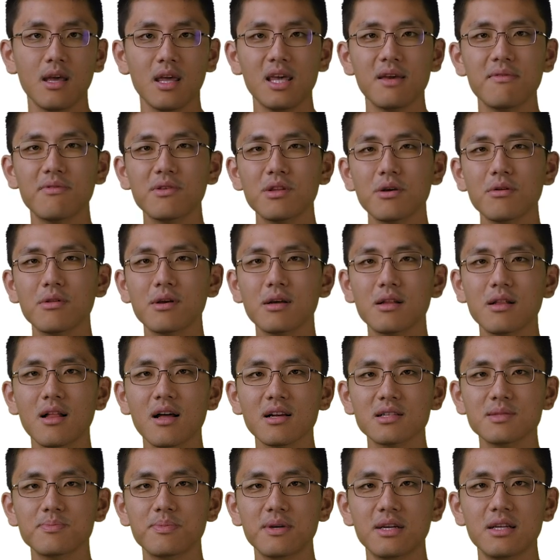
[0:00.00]
Even though the
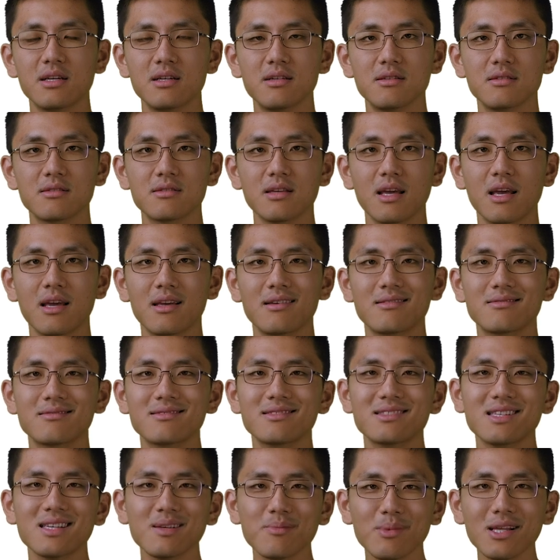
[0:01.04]
clock speed is a
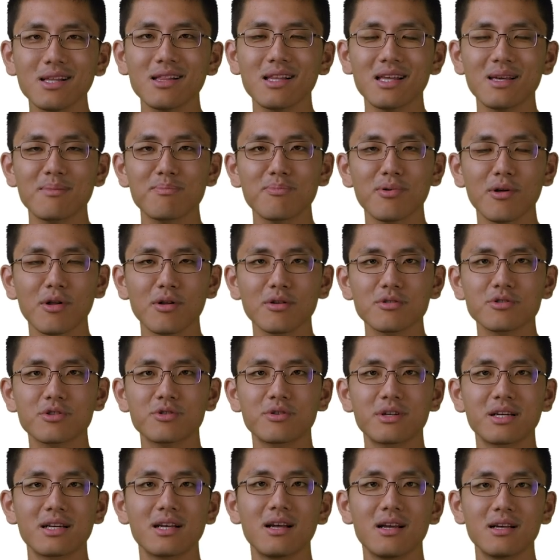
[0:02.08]
seemingly
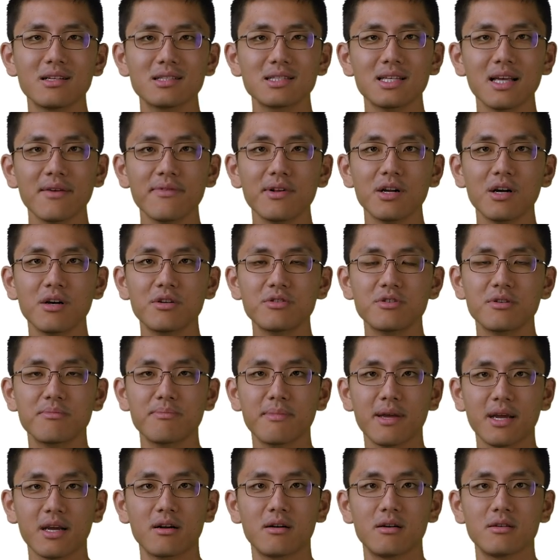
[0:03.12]
paltry 700
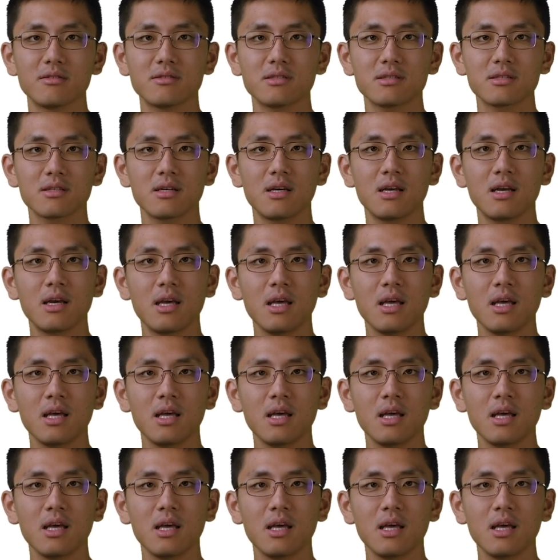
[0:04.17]
megahertz,